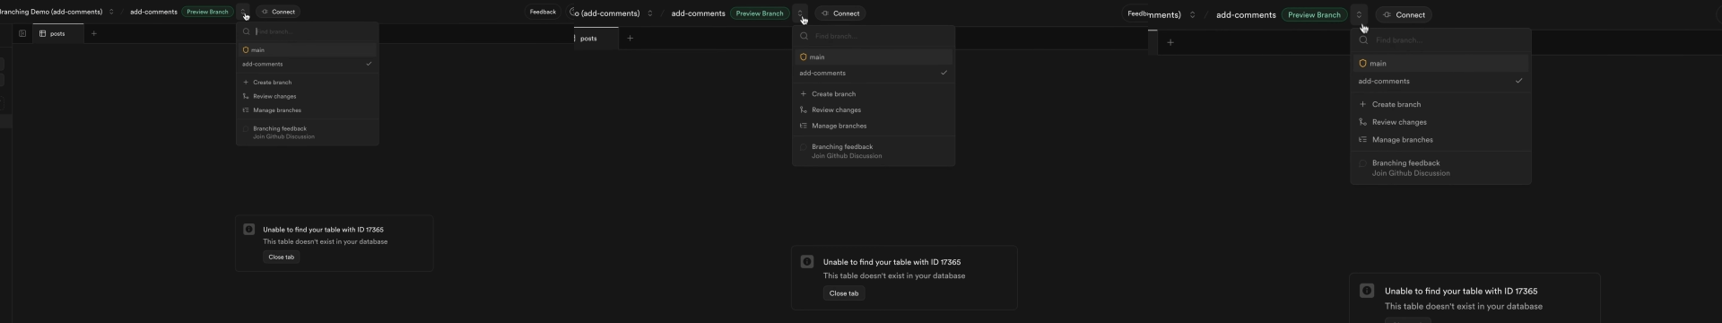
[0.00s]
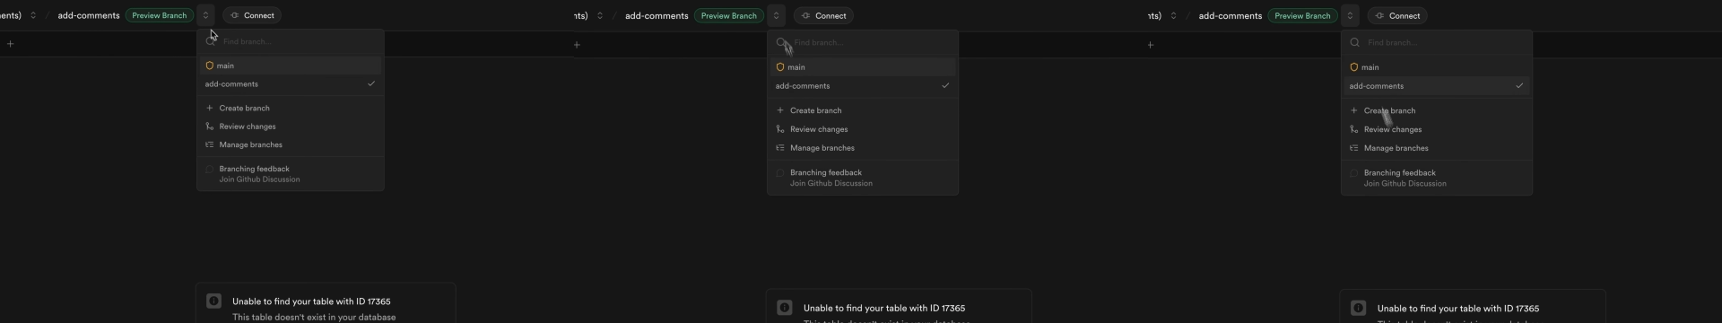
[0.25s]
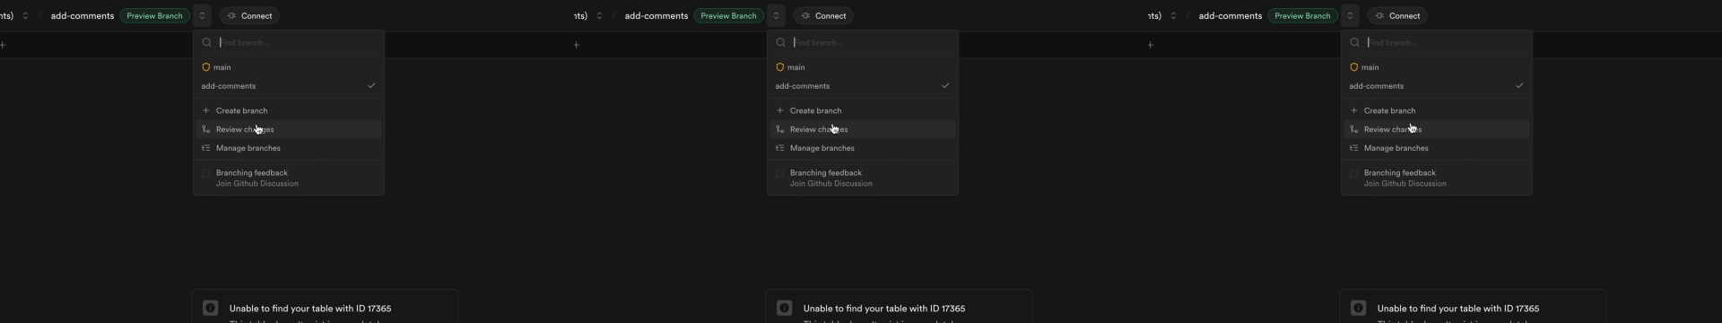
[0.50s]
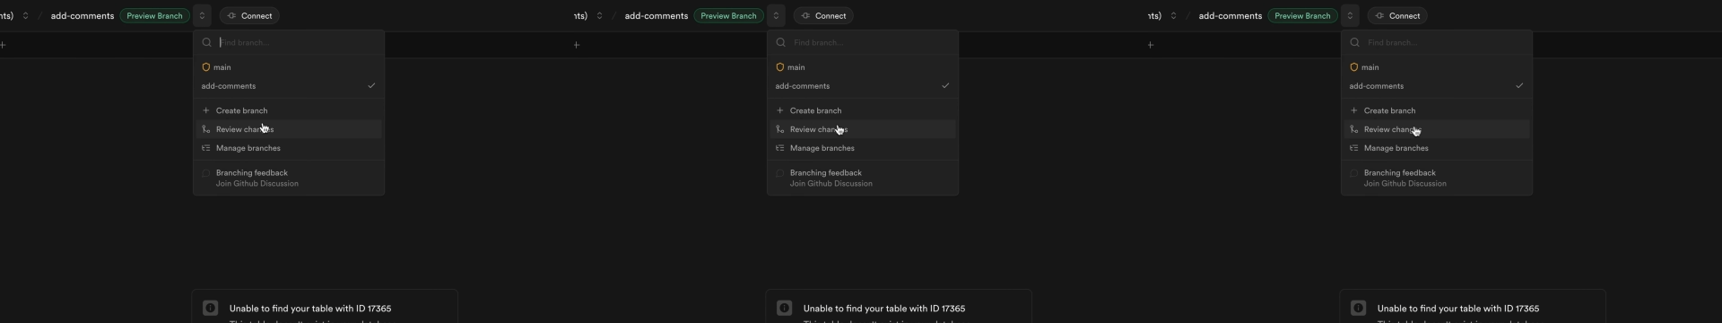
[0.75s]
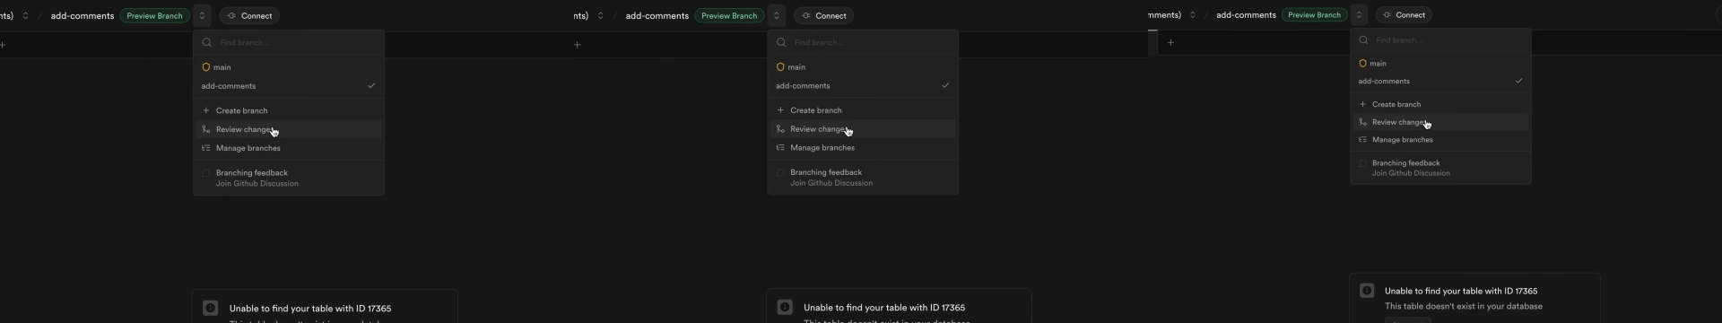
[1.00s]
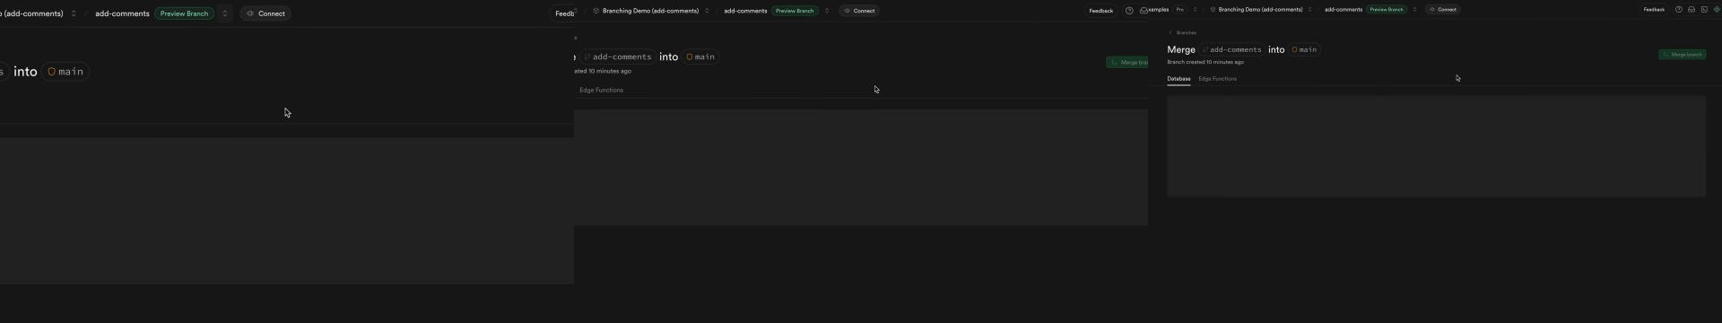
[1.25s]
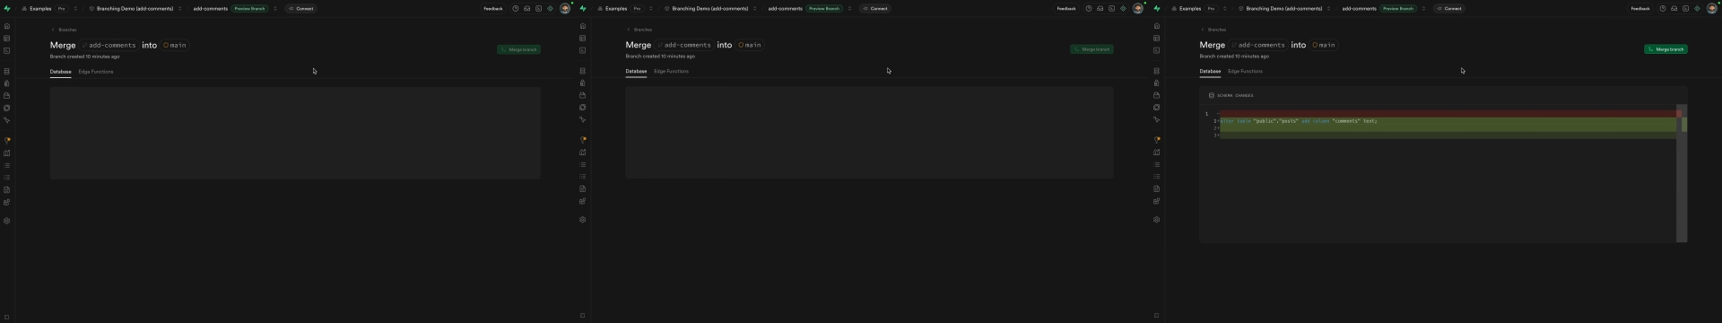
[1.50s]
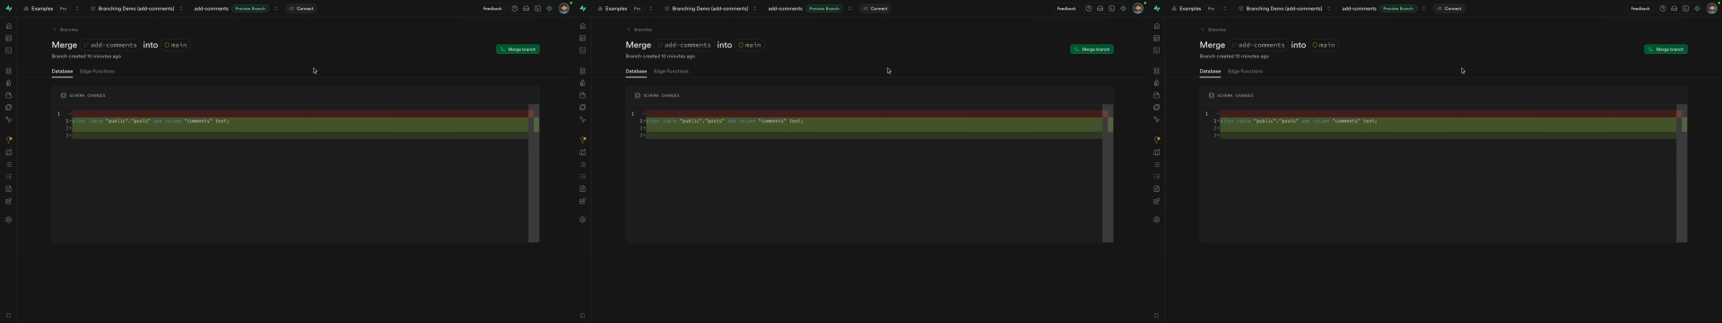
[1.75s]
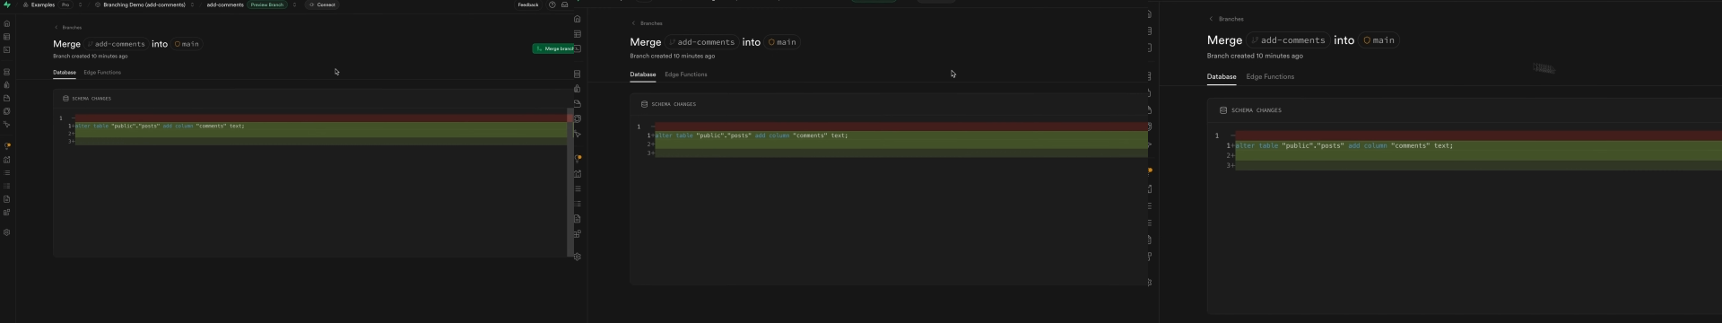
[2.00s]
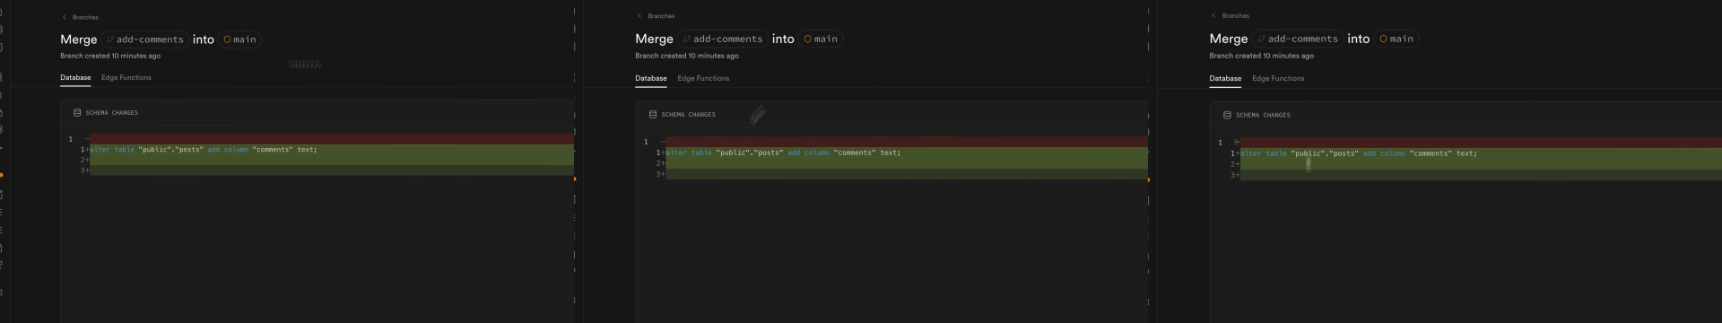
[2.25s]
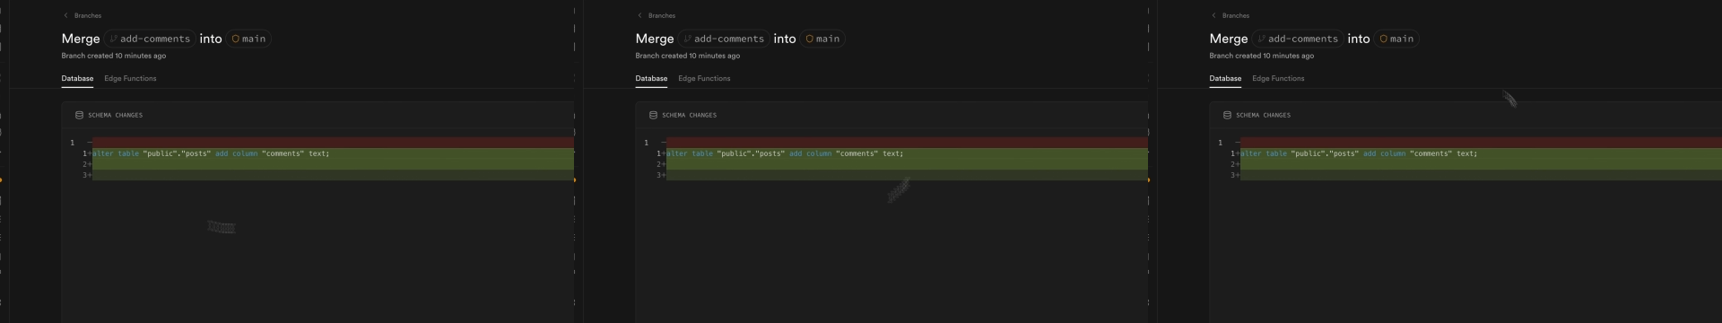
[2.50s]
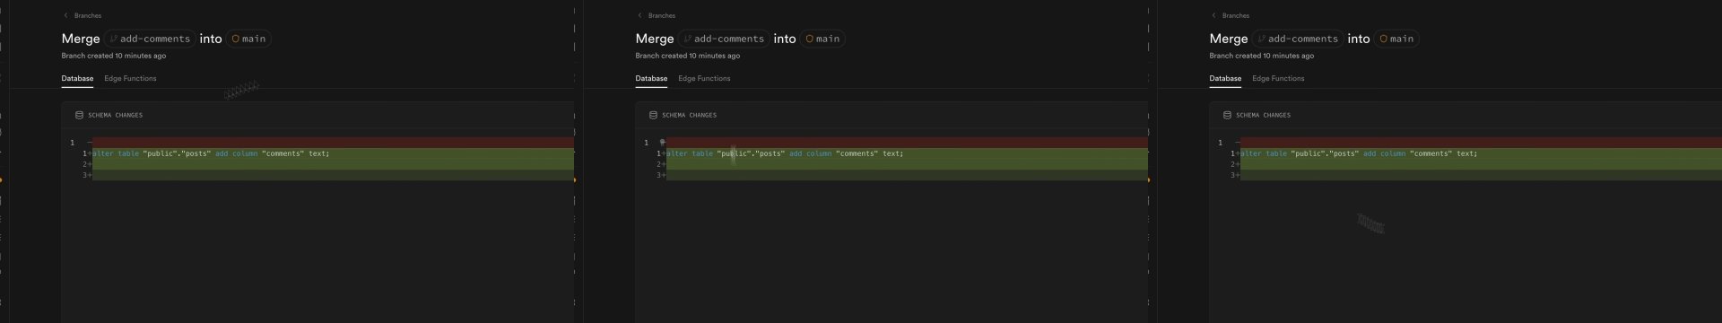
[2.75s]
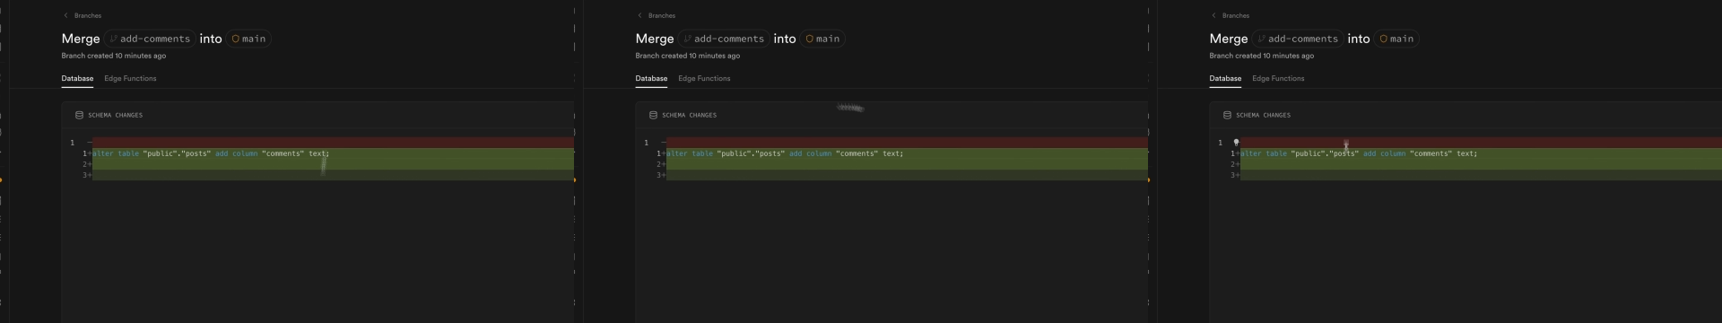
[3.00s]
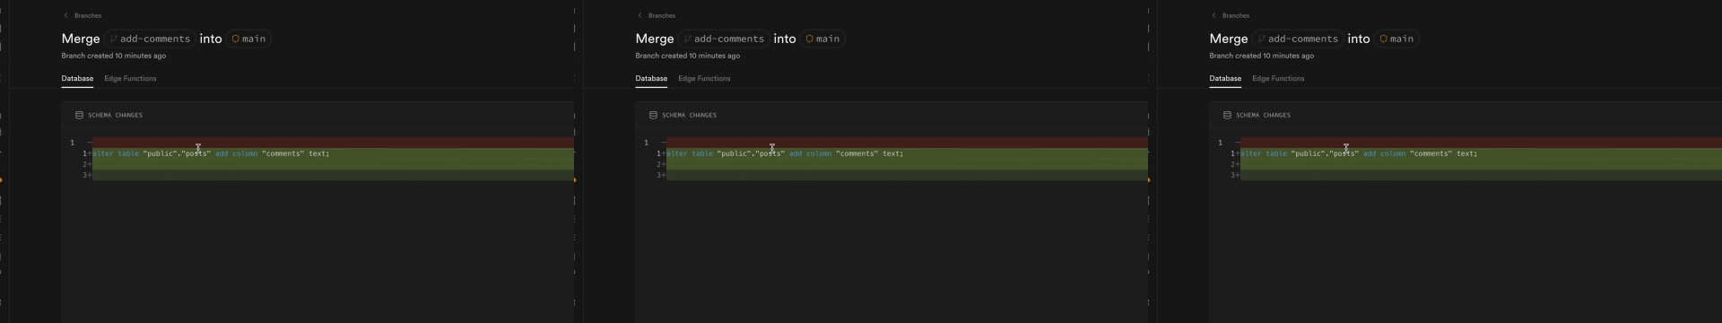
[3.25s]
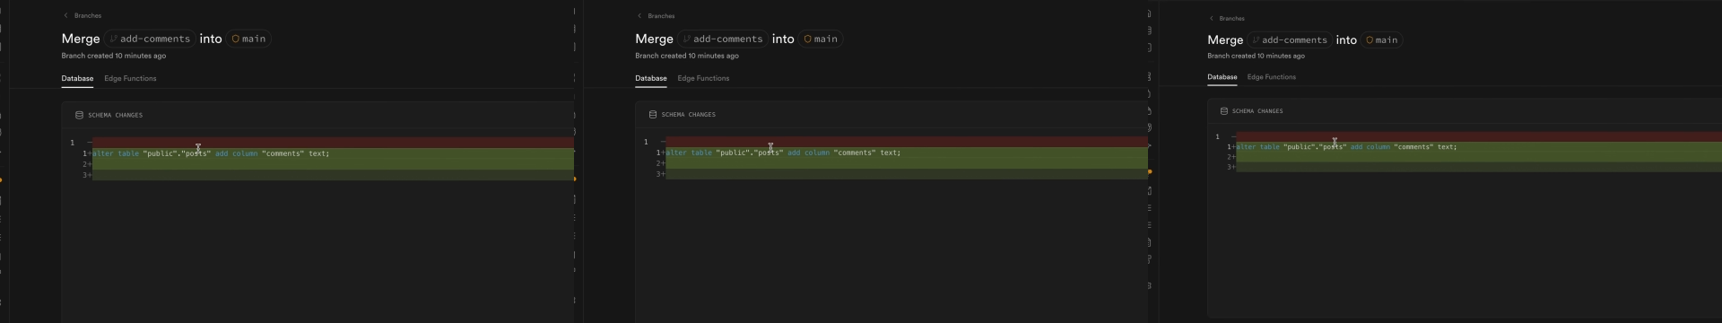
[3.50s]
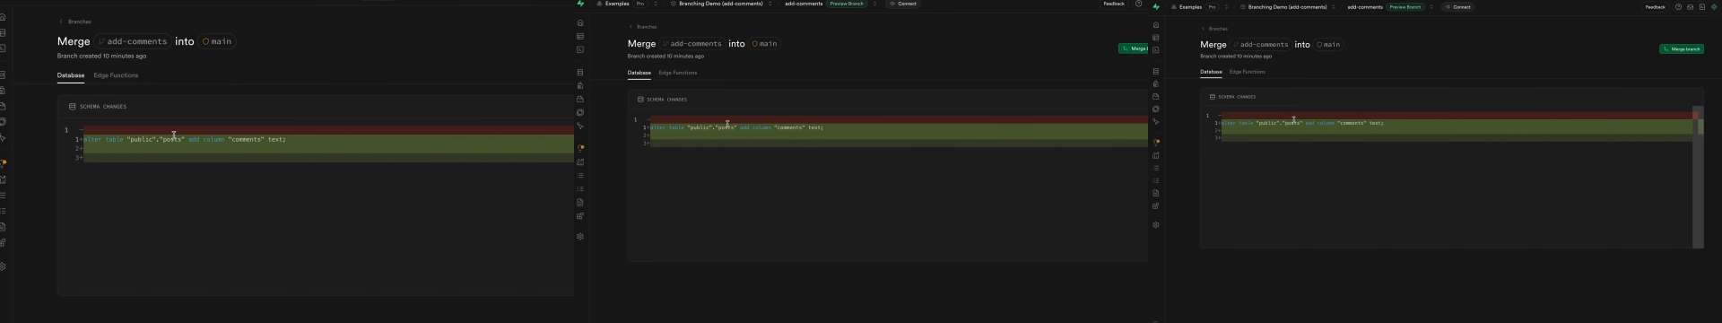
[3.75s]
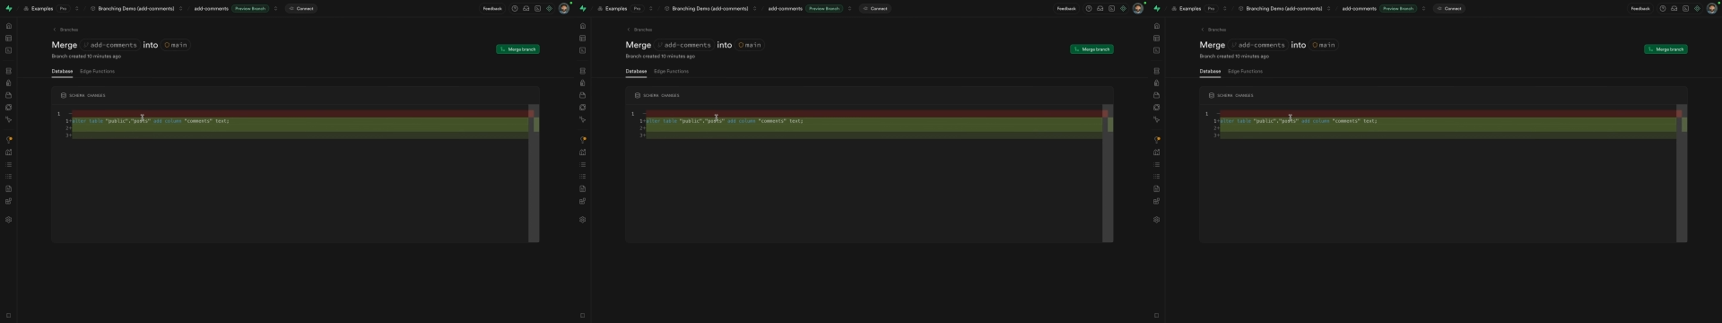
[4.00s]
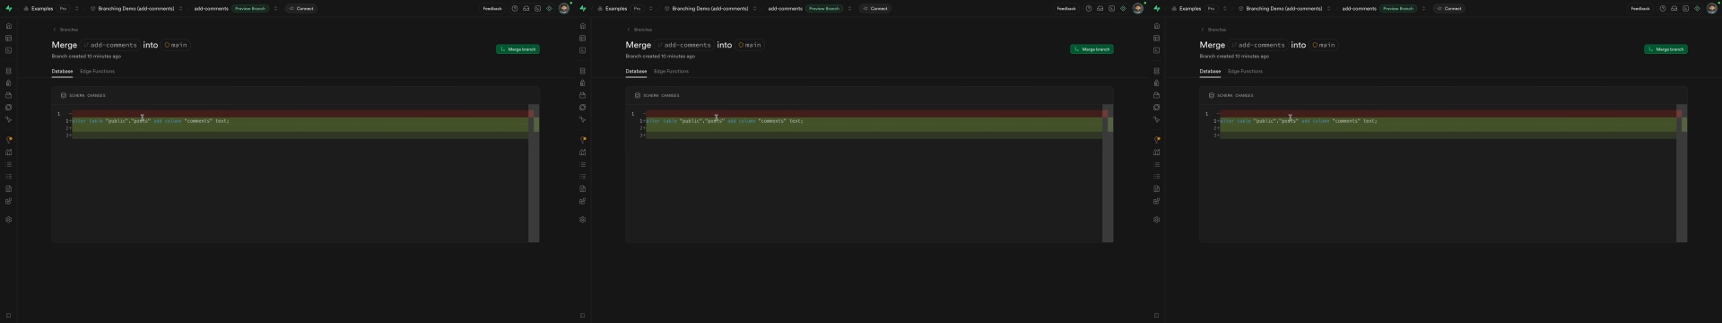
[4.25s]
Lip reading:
No face is visible, so there are no lips to read.